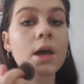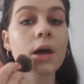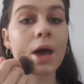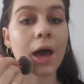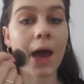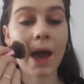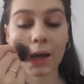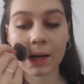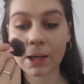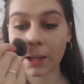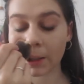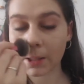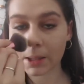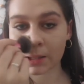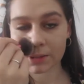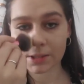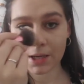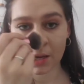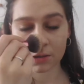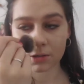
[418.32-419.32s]
acne
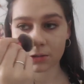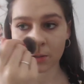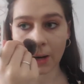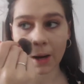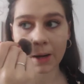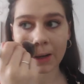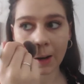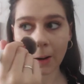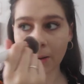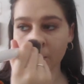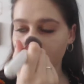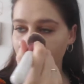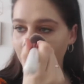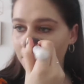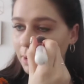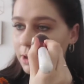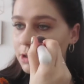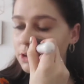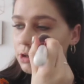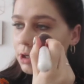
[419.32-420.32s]
that's now dried down from
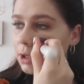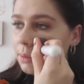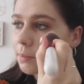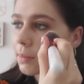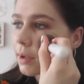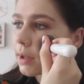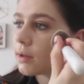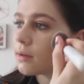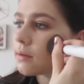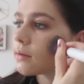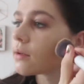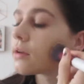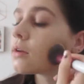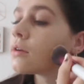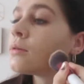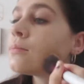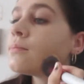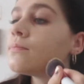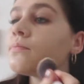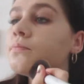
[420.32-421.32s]
my treatment.
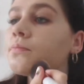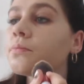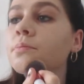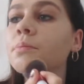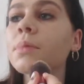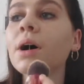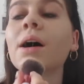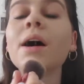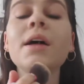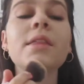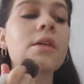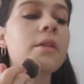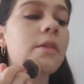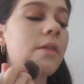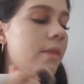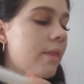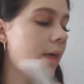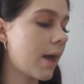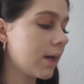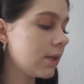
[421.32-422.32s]
But other
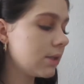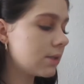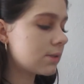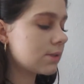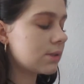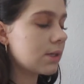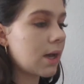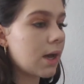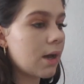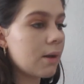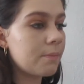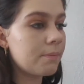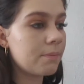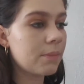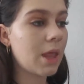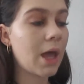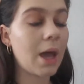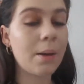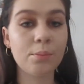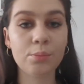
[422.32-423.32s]
than that,
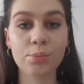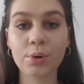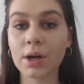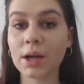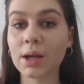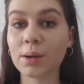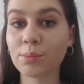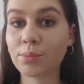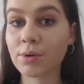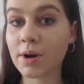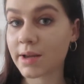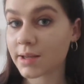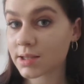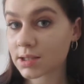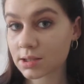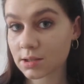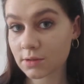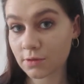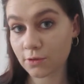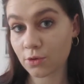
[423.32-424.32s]
I'm pretty
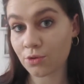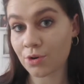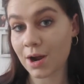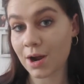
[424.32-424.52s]
impressed for